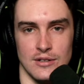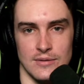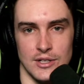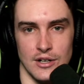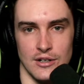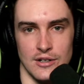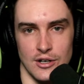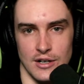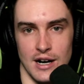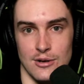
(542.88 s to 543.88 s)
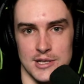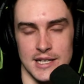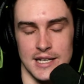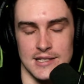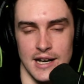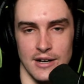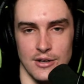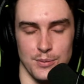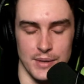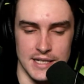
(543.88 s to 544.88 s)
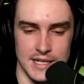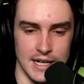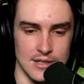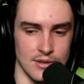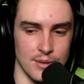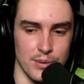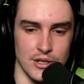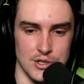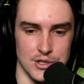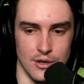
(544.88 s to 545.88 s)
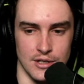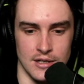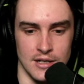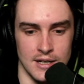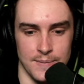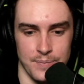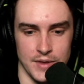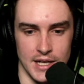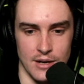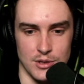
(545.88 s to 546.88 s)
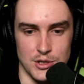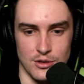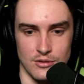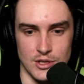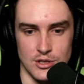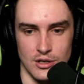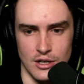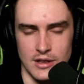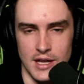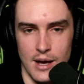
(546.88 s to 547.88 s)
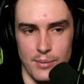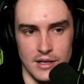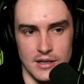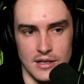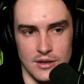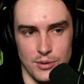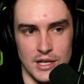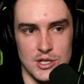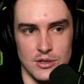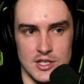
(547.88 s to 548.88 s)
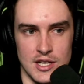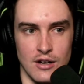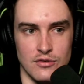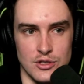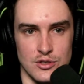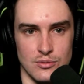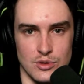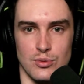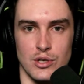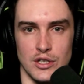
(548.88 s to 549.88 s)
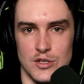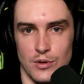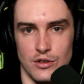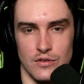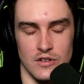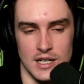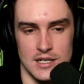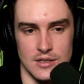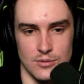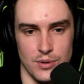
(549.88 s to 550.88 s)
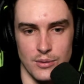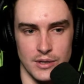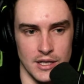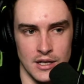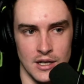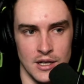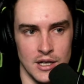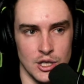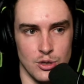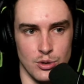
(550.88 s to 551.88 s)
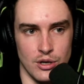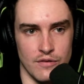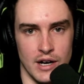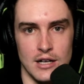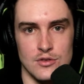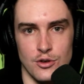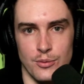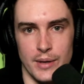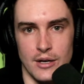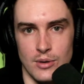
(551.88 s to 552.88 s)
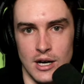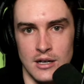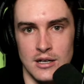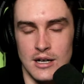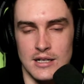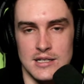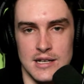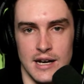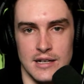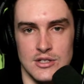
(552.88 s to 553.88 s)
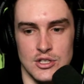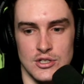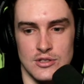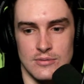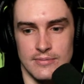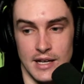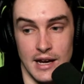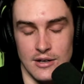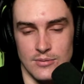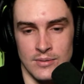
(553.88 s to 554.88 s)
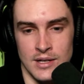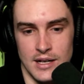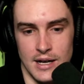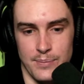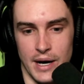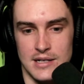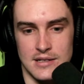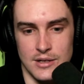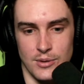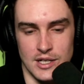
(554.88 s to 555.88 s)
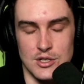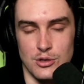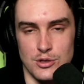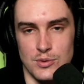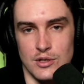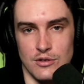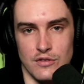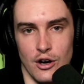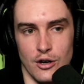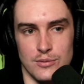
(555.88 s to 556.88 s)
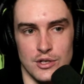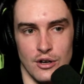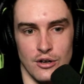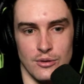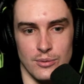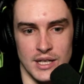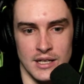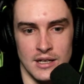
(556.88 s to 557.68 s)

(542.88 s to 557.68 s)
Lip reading: on an RLCS day, on the big days where the pressure's on? And we sort of got there. But the regional itself was really smooth for us. It probably couldn't have asked for a better run, I'd say. It basically went as good as we could have hoped. So we